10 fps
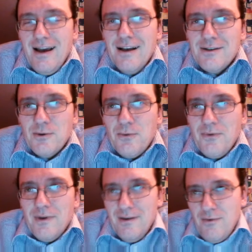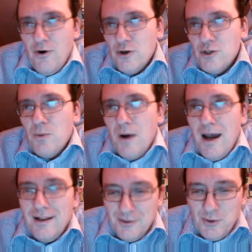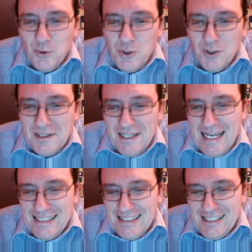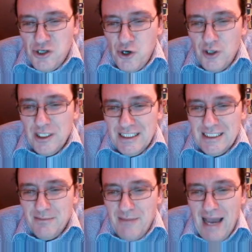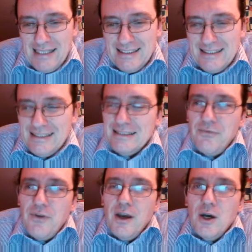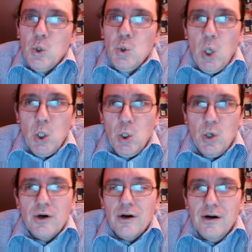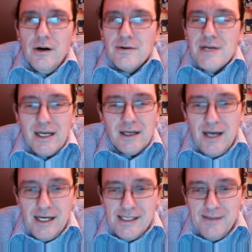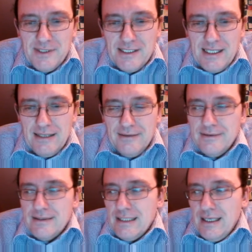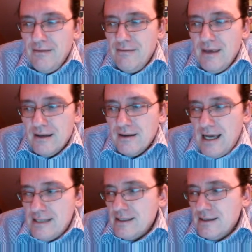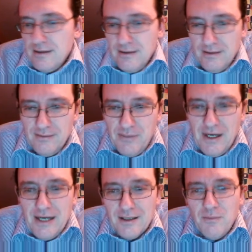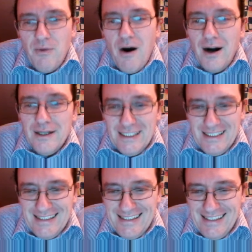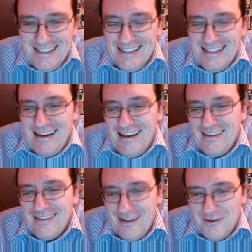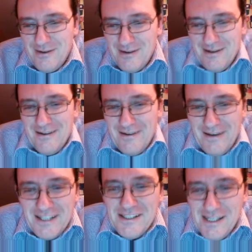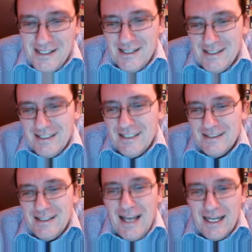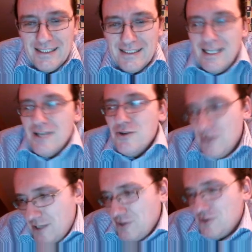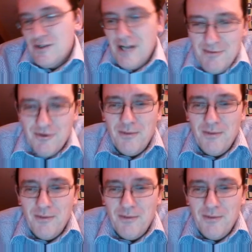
So the erstwhile social classes turn into masses who no longer recognize themselves in the classical political parties that existed since the 19th century, such as the Liberal